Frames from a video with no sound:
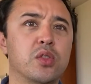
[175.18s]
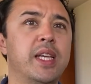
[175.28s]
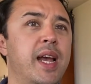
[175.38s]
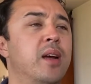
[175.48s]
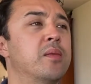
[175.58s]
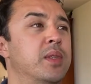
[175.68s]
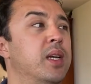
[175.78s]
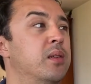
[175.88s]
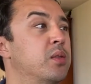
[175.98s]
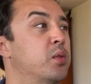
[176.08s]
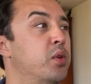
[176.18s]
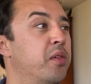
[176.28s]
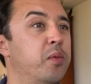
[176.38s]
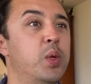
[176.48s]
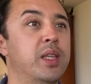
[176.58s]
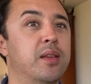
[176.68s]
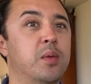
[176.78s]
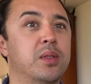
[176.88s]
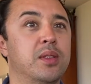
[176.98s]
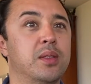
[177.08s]
Yeah, sort of.
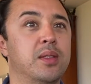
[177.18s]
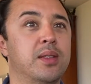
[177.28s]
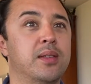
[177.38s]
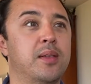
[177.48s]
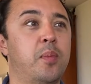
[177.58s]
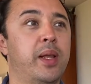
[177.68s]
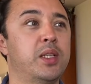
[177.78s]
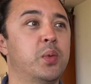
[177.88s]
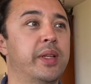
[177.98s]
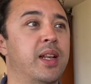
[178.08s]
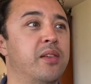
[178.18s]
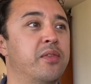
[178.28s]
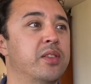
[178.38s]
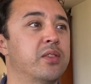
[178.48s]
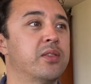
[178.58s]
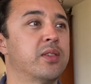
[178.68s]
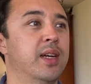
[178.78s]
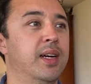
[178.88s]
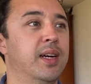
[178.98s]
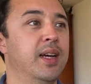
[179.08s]
The place where they live is
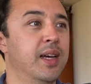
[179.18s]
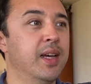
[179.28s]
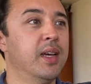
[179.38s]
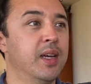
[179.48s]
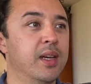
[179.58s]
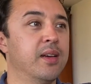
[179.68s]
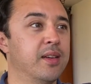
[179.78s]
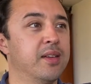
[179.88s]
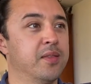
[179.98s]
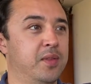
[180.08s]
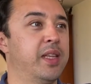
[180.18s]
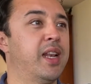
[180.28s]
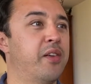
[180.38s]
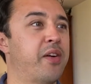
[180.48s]
they live